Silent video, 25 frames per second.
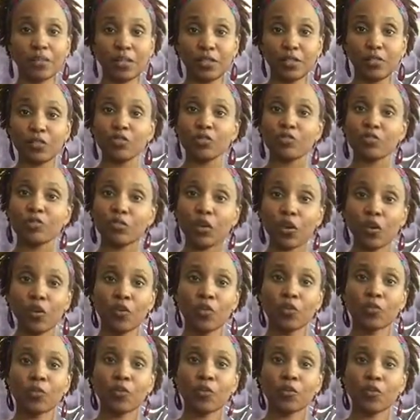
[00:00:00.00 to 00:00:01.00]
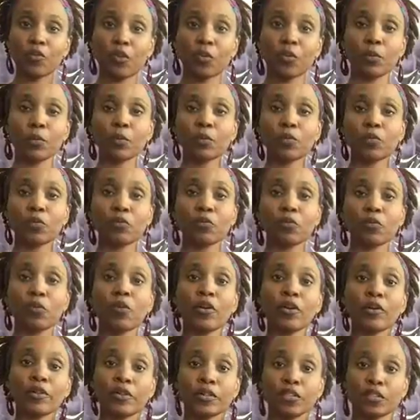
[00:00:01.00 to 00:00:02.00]
in utero, before we were
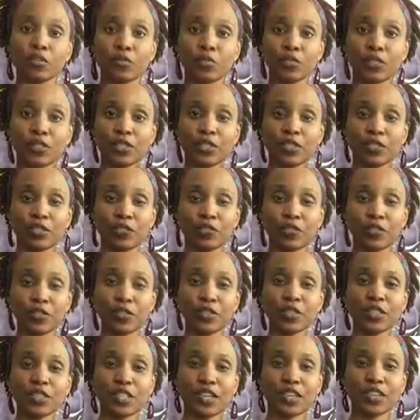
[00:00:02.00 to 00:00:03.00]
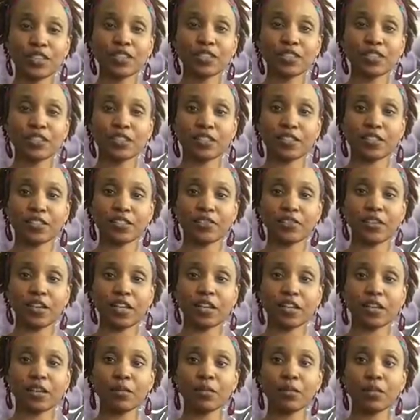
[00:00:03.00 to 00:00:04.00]
born, this was the first sense to
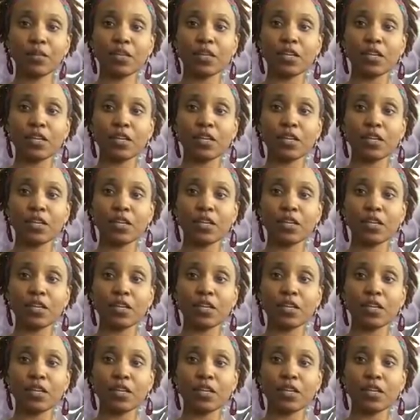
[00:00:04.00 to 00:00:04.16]
develop.